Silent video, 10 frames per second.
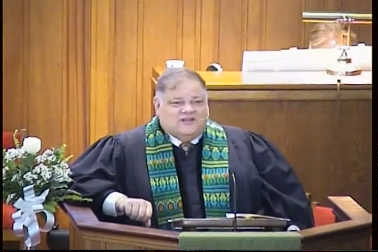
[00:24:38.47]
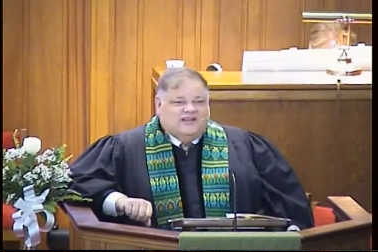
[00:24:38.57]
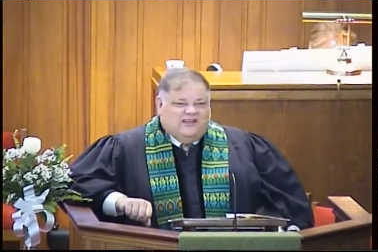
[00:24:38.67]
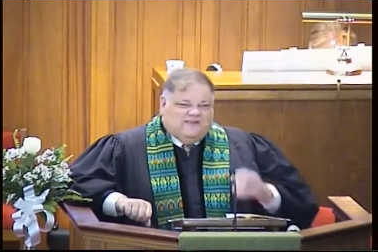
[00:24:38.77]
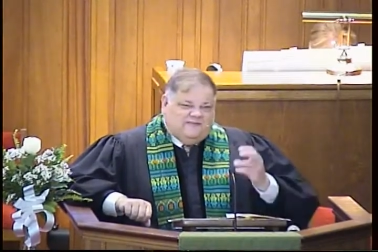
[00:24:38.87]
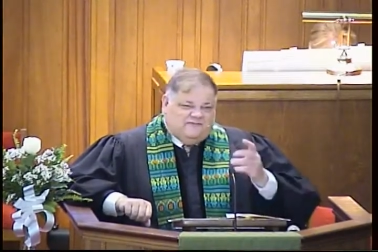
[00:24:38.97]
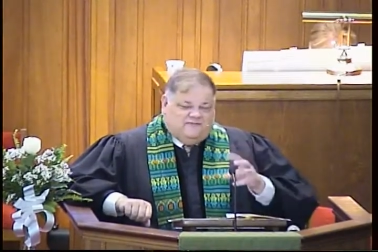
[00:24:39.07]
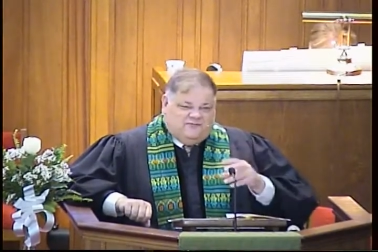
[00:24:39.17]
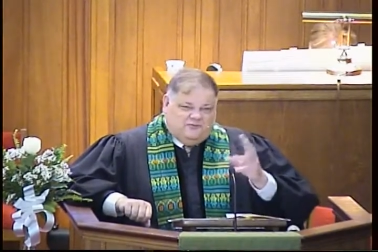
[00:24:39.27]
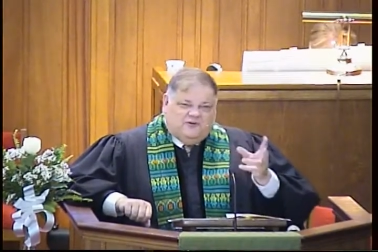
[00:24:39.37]
I have
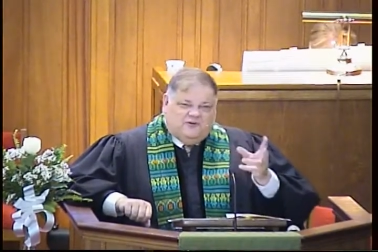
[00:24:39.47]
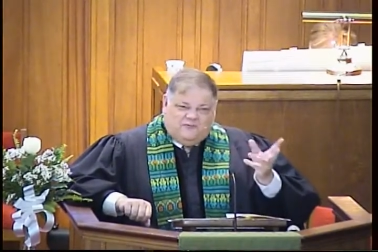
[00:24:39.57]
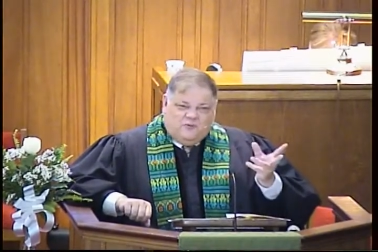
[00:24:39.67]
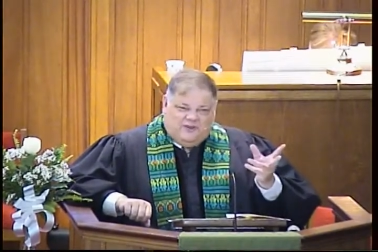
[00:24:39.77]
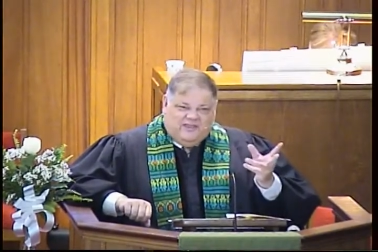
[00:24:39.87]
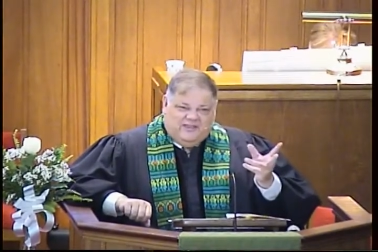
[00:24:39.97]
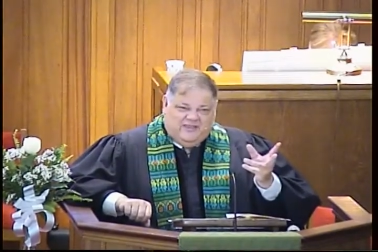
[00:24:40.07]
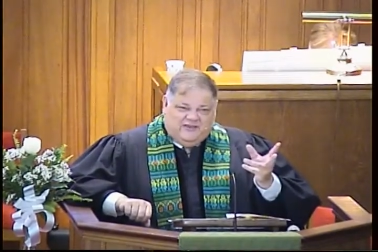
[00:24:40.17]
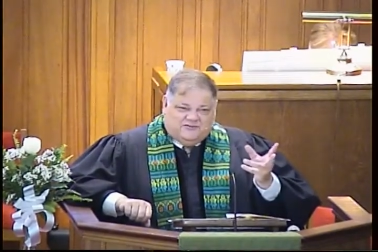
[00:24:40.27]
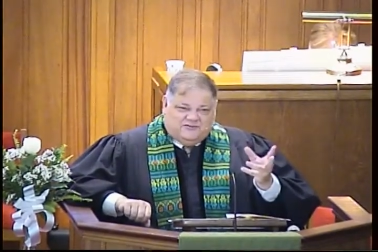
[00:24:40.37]
three or four
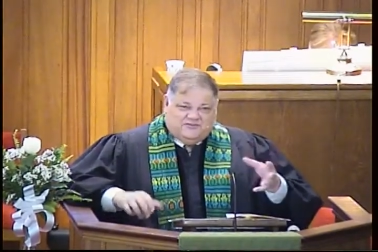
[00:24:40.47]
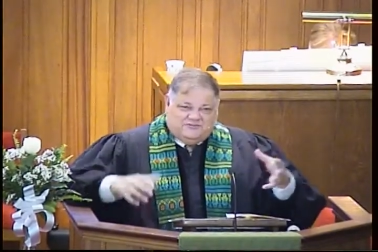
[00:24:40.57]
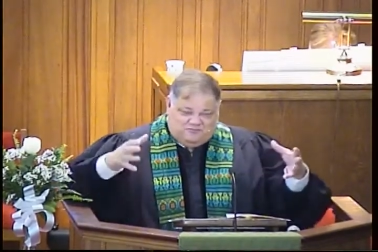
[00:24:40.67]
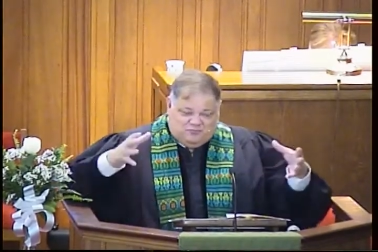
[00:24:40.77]
cans.